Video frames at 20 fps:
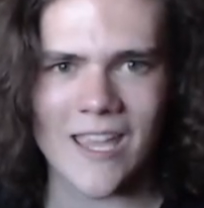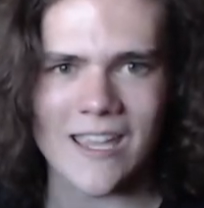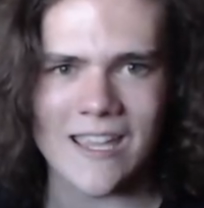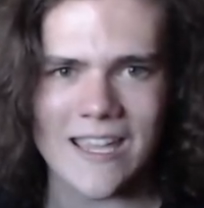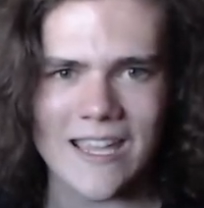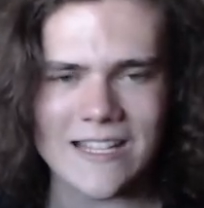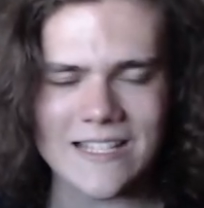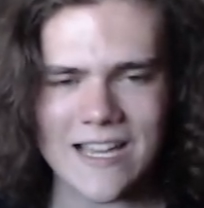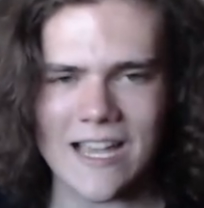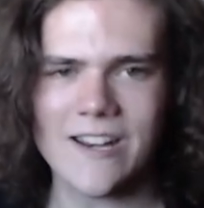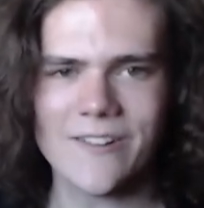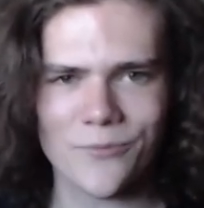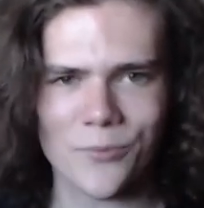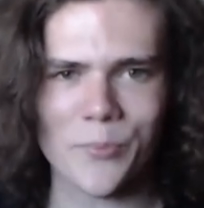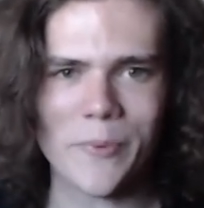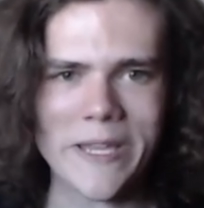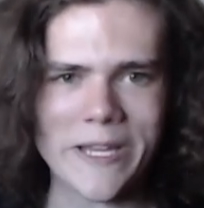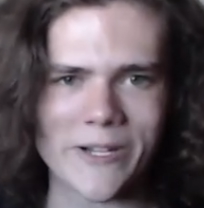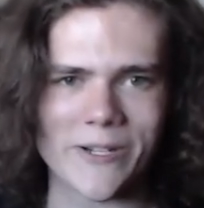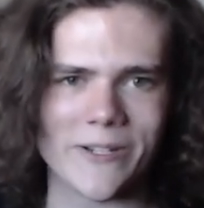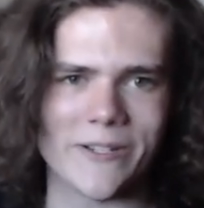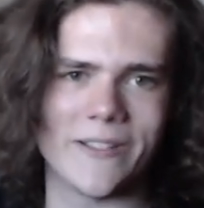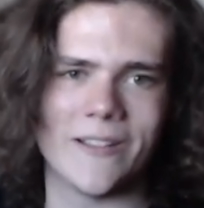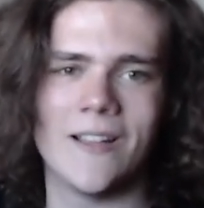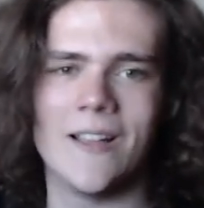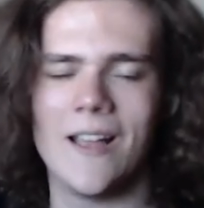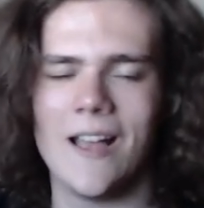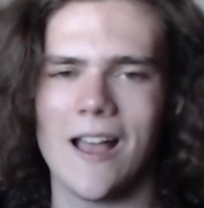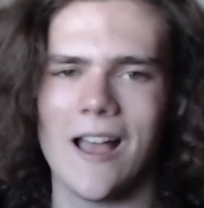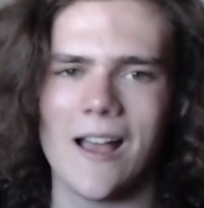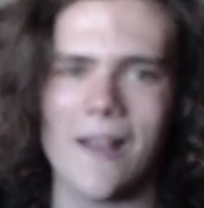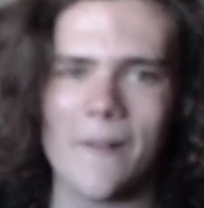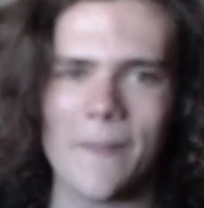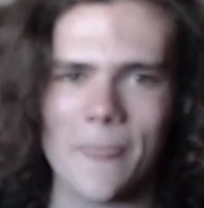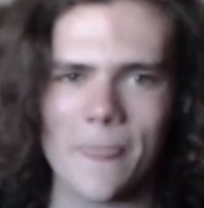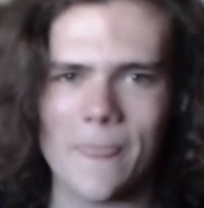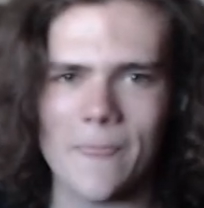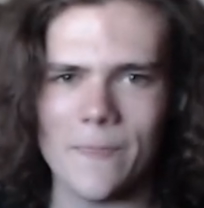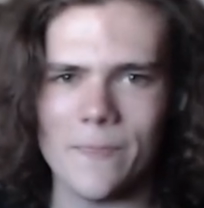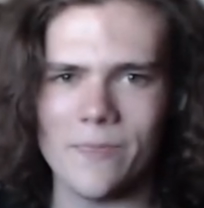It's kind of weird
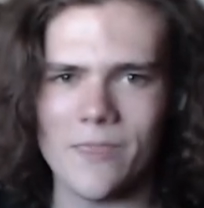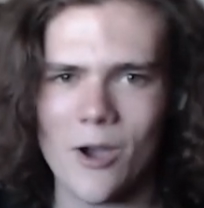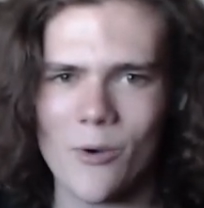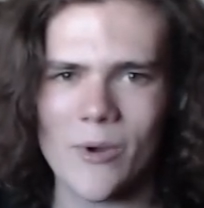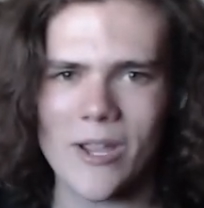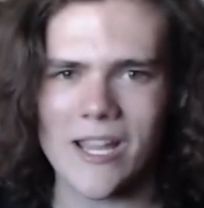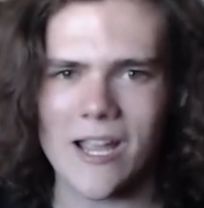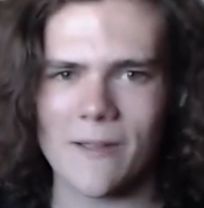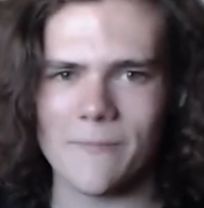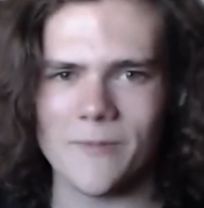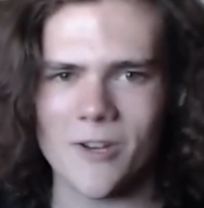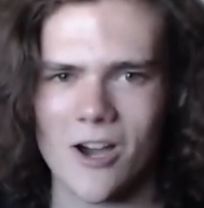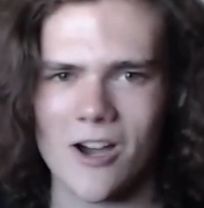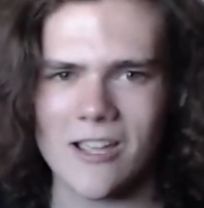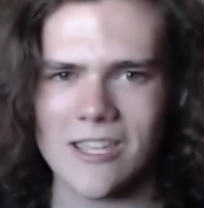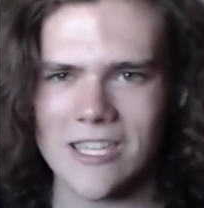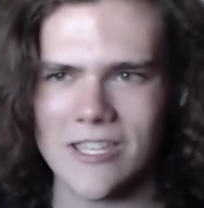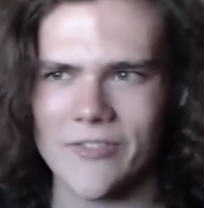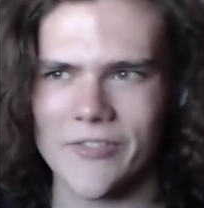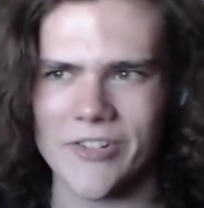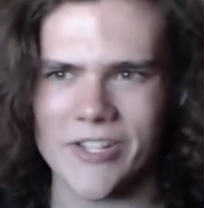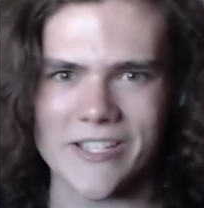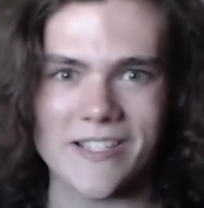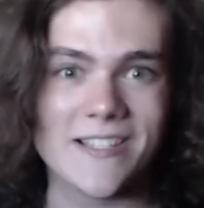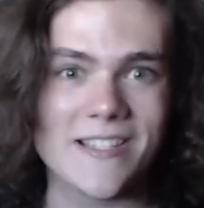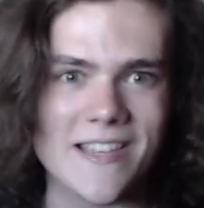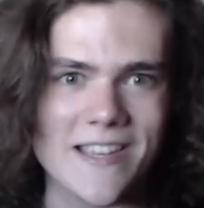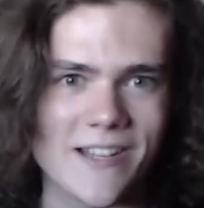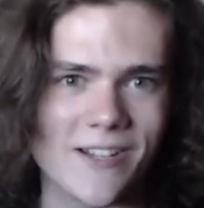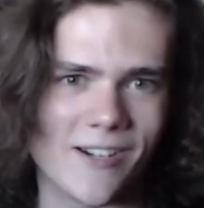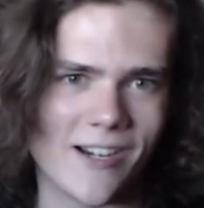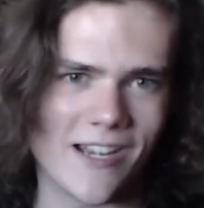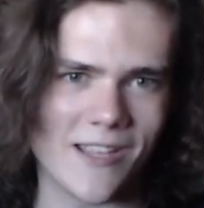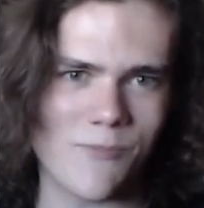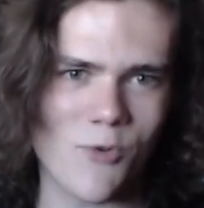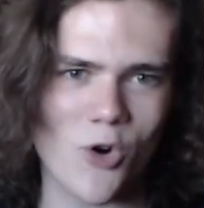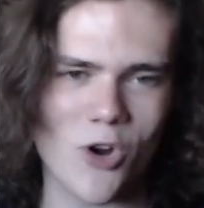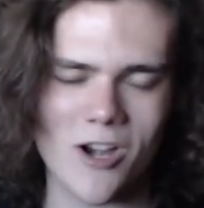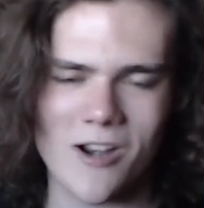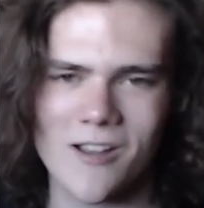knowing I'm not even a senior
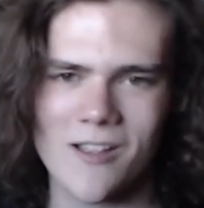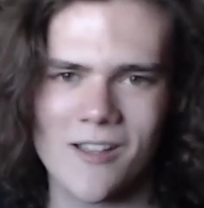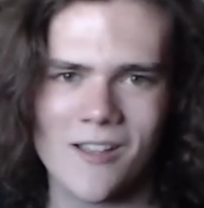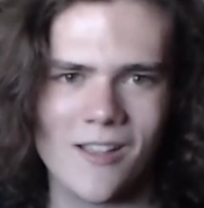anymore.